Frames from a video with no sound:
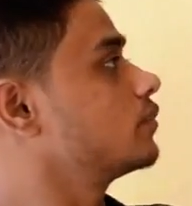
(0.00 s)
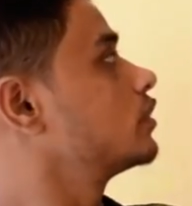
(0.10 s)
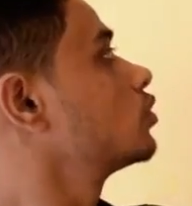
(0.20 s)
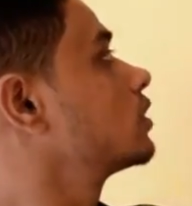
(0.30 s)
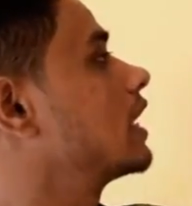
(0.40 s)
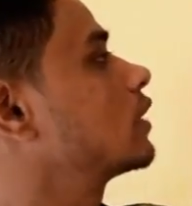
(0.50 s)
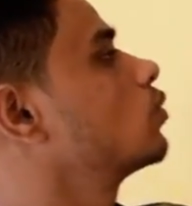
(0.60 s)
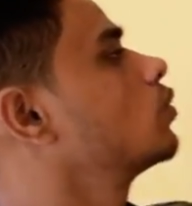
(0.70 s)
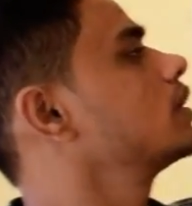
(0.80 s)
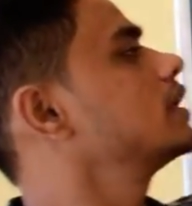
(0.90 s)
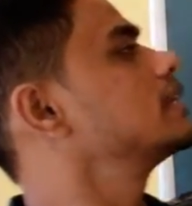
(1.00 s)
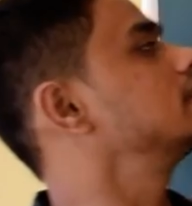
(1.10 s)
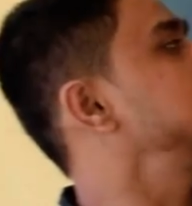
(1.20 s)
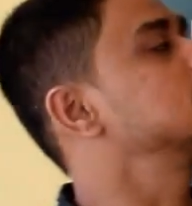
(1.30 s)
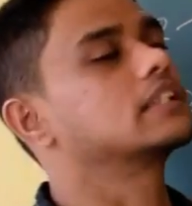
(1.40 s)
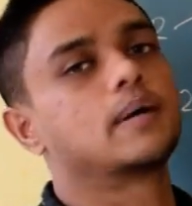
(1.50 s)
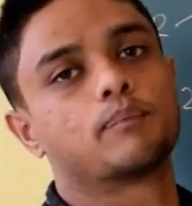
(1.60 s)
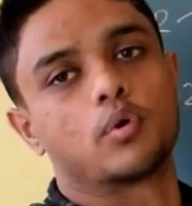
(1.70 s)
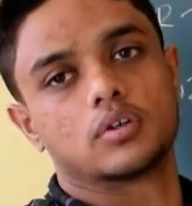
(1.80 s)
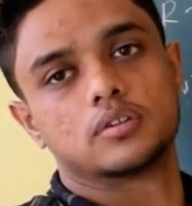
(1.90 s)
we should get only this
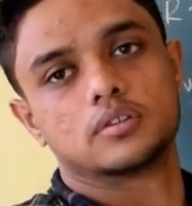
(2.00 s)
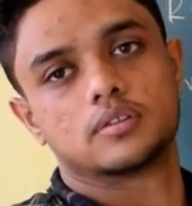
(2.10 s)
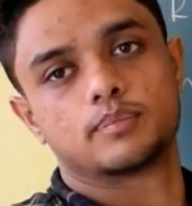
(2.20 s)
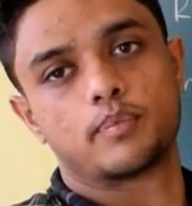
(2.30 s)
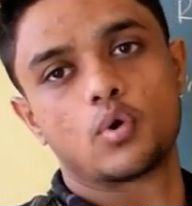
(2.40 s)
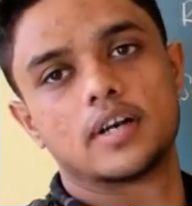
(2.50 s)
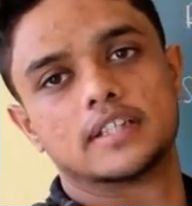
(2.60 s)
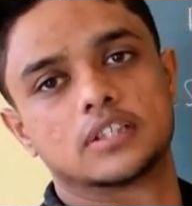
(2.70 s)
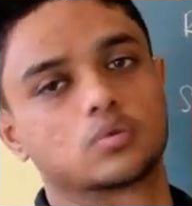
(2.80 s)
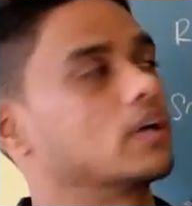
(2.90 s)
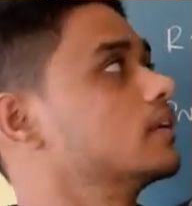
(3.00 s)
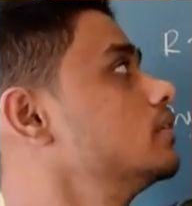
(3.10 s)
compound, purely this one.